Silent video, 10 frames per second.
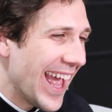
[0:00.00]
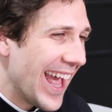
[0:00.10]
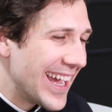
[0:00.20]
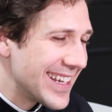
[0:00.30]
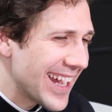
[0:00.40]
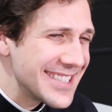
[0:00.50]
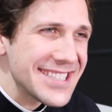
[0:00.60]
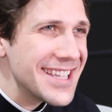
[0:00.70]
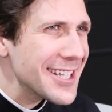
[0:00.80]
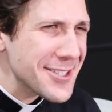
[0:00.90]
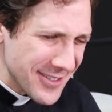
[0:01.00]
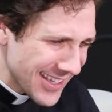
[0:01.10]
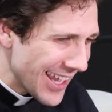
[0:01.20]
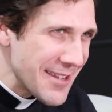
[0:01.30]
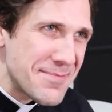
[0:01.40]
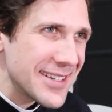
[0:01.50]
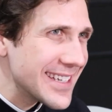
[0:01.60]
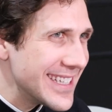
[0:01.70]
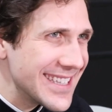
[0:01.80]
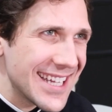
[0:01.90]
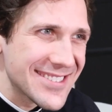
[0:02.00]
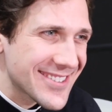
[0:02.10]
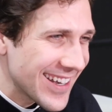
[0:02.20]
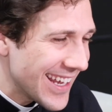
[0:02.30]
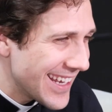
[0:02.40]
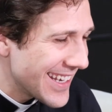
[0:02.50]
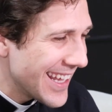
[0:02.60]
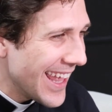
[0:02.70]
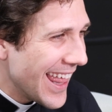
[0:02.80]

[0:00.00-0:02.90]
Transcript: And I said, "That's okay, put it in, that's great."